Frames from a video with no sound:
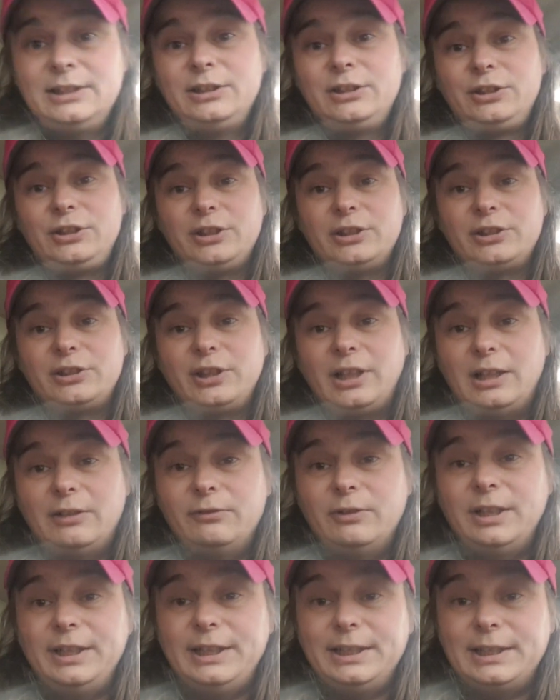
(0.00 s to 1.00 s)
should start
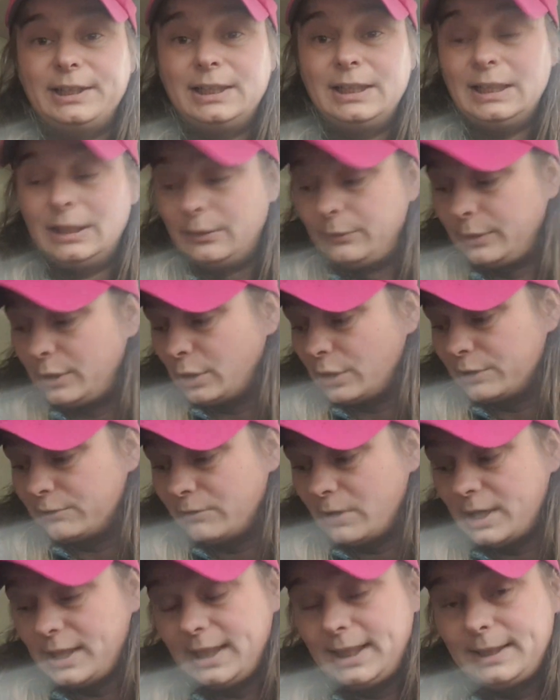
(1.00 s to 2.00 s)
running. We've got it
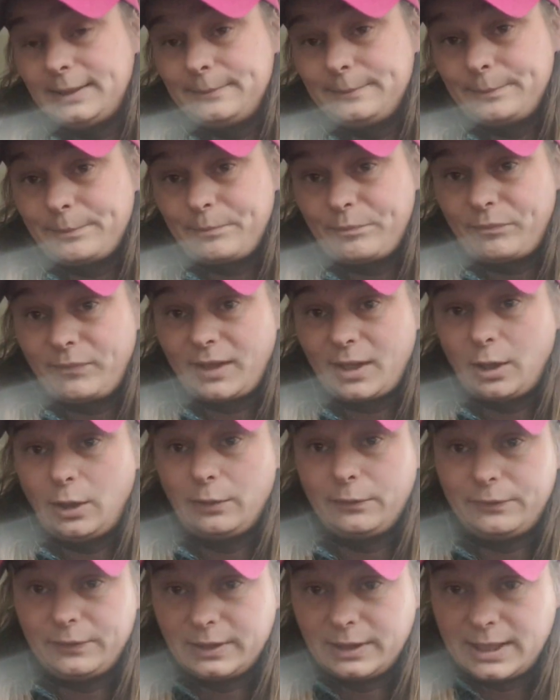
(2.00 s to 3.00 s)
running
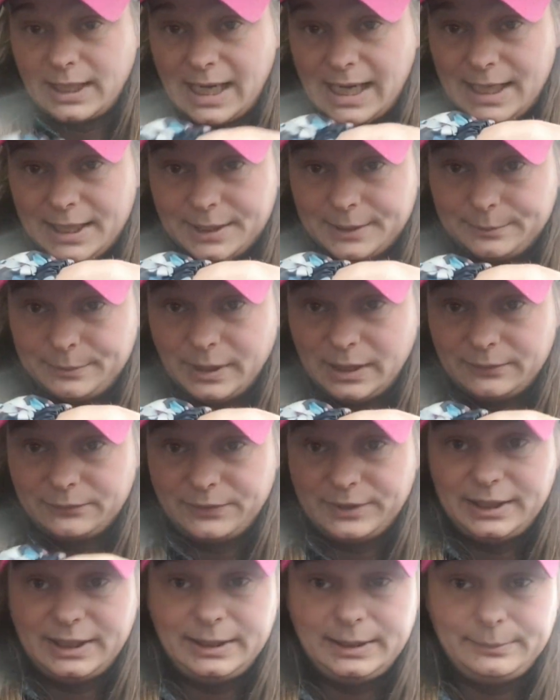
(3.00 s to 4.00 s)
off a can
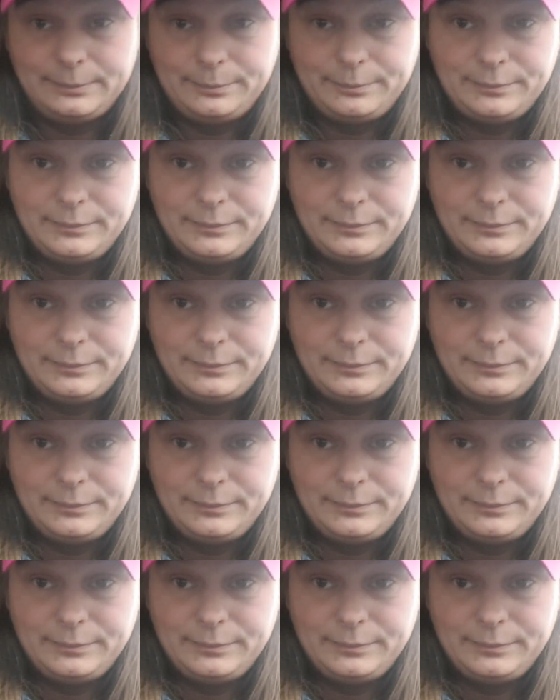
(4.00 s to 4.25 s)
above the,